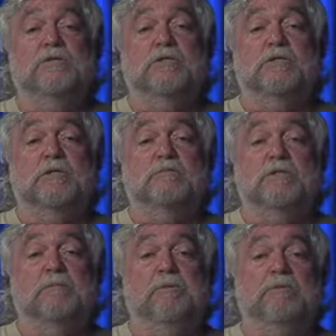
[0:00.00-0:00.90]
just some
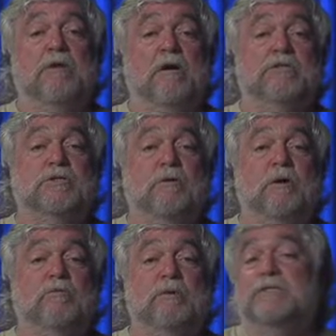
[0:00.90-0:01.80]
simple talk
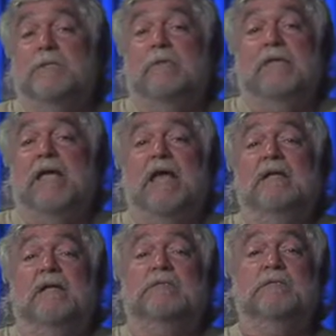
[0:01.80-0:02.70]
story with some of the
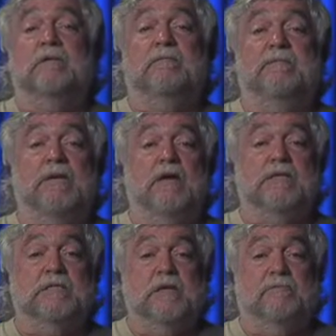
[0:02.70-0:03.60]
candidates that have been
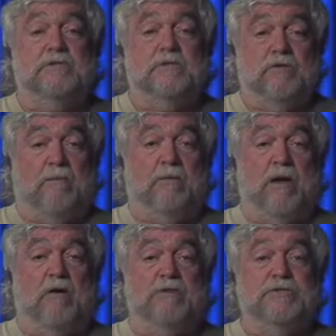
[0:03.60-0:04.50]
nice enough to drop
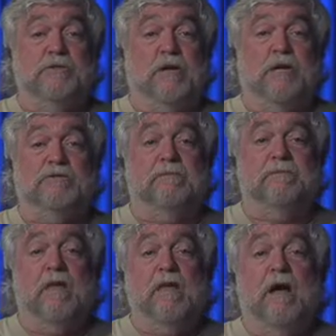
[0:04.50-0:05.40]
by our studios.
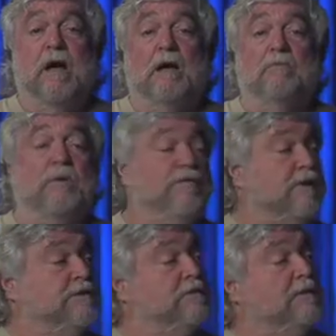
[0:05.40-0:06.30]
With
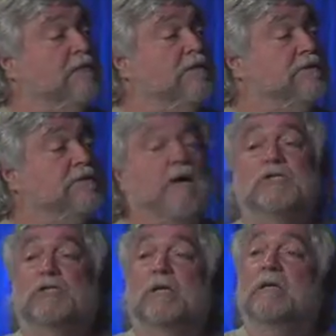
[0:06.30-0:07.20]
us in this
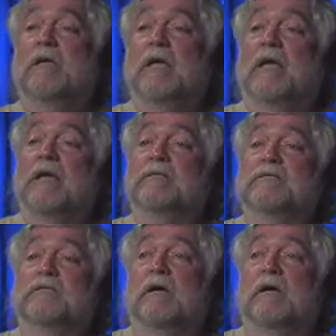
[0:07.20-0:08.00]
session is